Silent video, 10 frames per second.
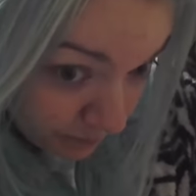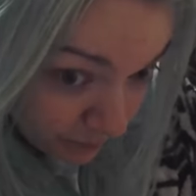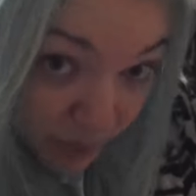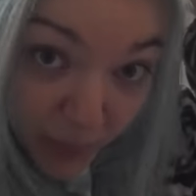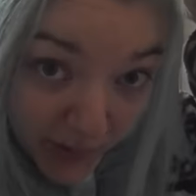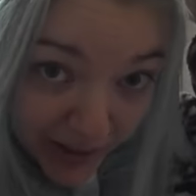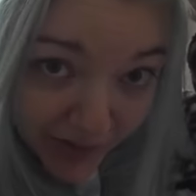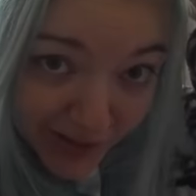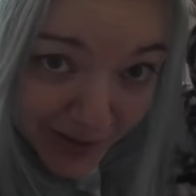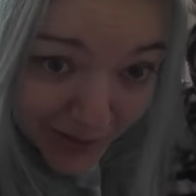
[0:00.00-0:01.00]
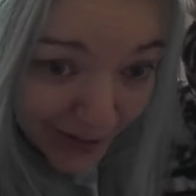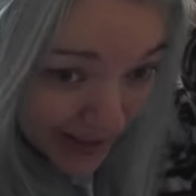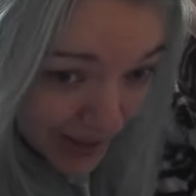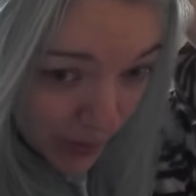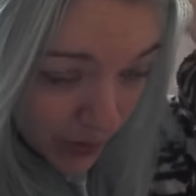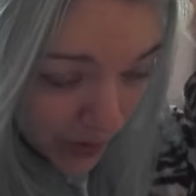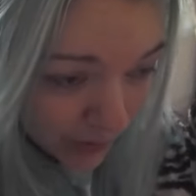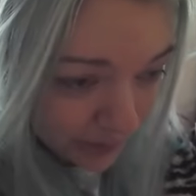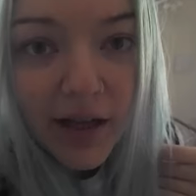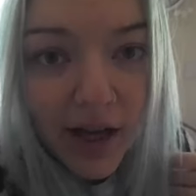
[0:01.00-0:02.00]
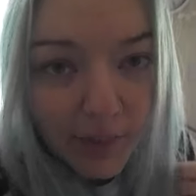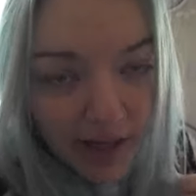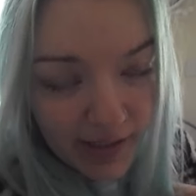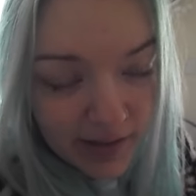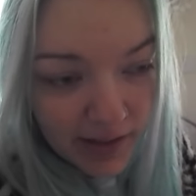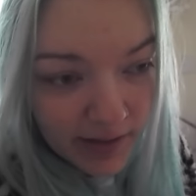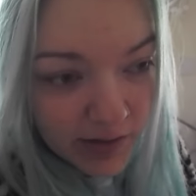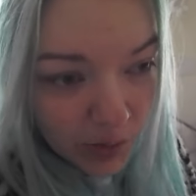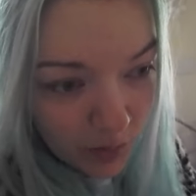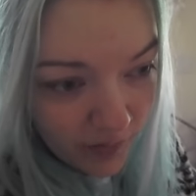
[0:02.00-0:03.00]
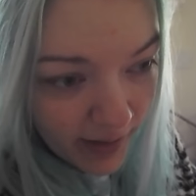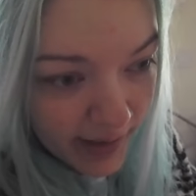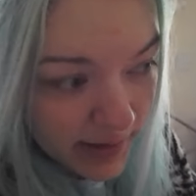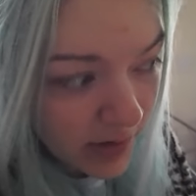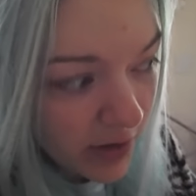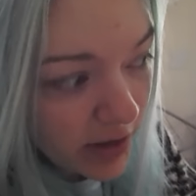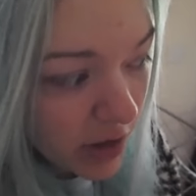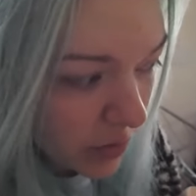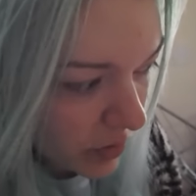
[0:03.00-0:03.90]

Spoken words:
My breakfast's ready, woohoo! I'm getting a sofa. It's not a new